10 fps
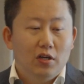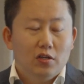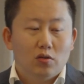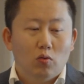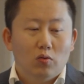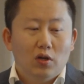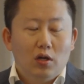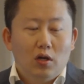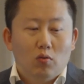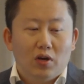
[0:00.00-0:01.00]
So
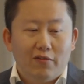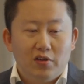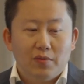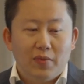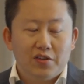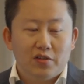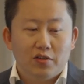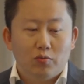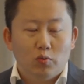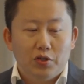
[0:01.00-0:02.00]
whatever the
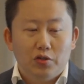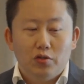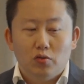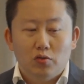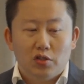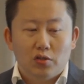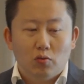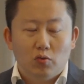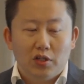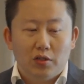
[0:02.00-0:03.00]
method we use,
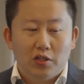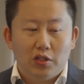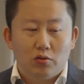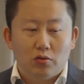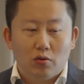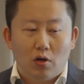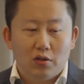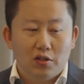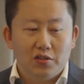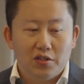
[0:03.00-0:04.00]
we need to
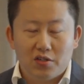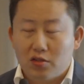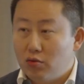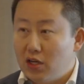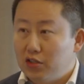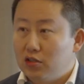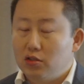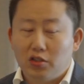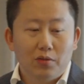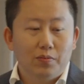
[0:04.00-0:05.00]
honor this
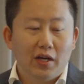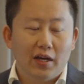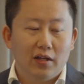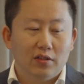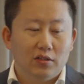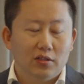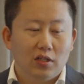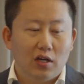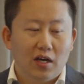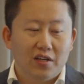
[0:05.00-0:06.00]
relationship, and
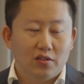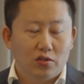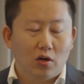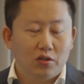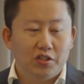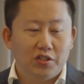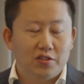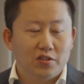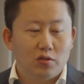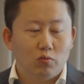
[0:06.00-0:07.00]
as
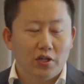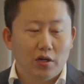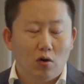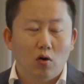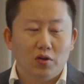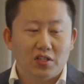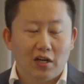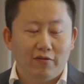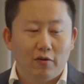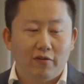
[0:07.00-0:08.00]
geologists, we always
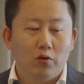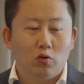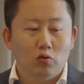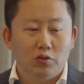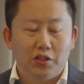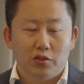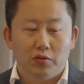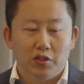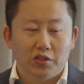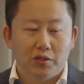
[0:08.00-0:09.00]
have a very good
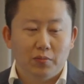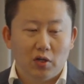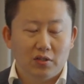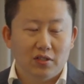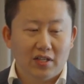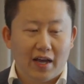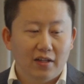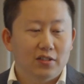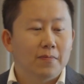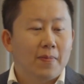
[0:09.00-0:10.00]
intuition about that.